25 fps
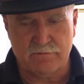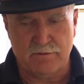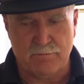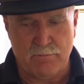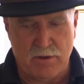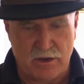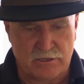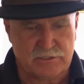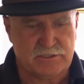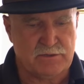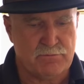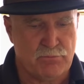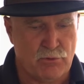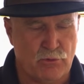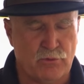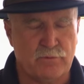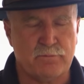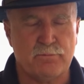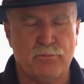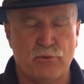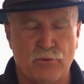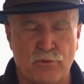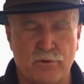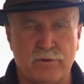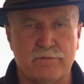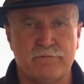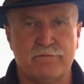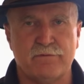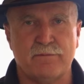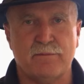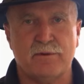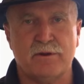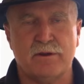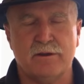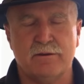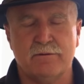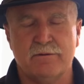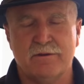The most important point
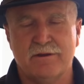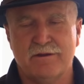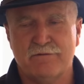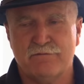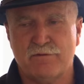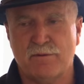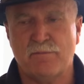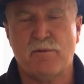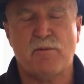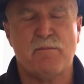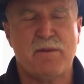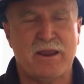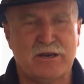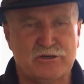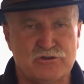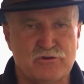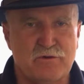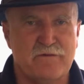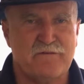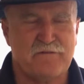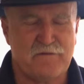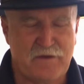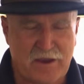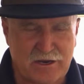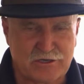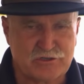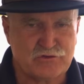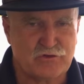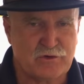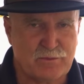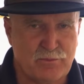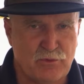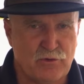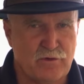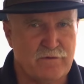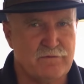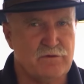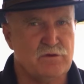from a
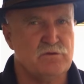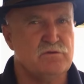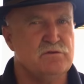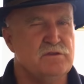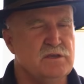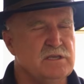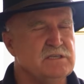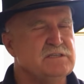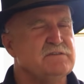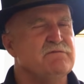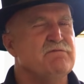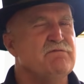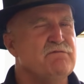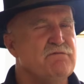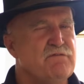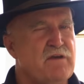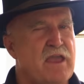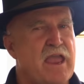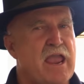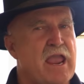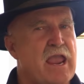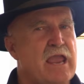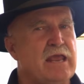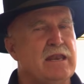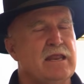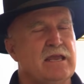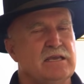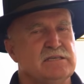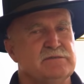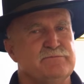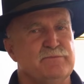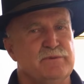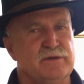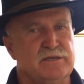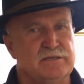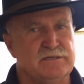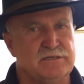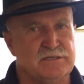manufacturing point of view, this van has
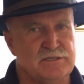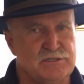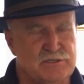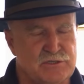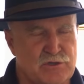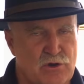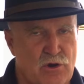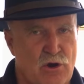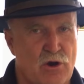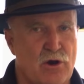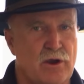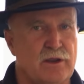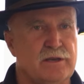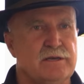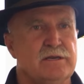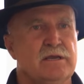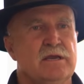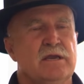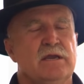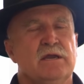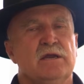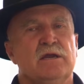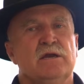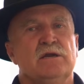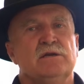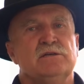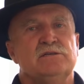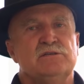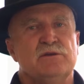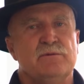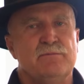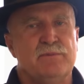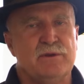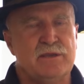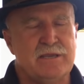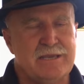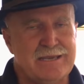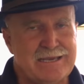been designed to
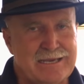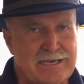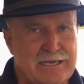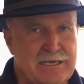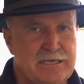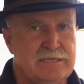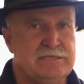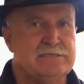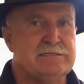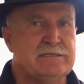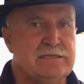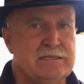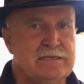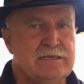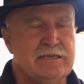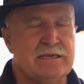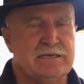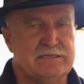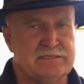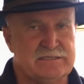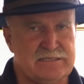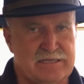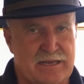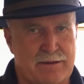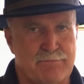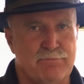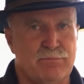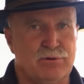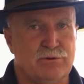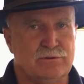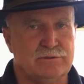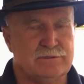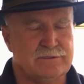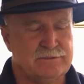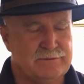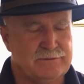be easily assembled.